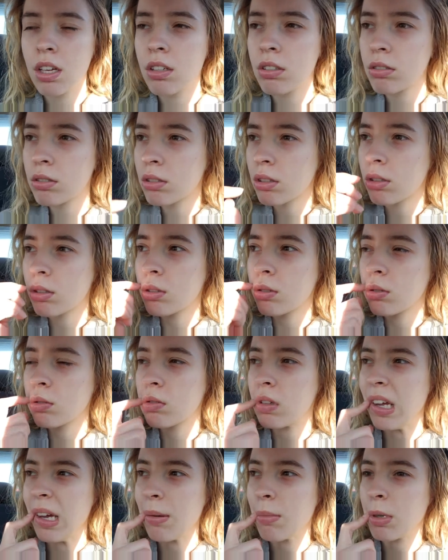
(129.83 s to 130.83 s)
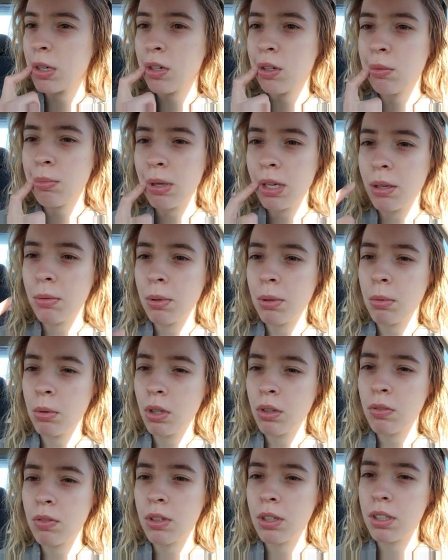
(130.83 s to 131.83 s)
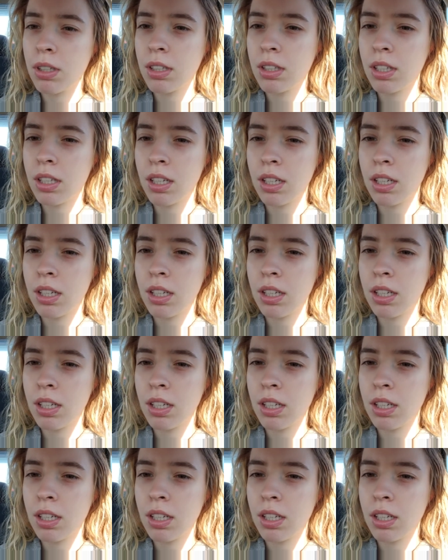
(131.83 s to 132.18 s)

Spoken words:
So now I'm gonna go pick up my boyfriend,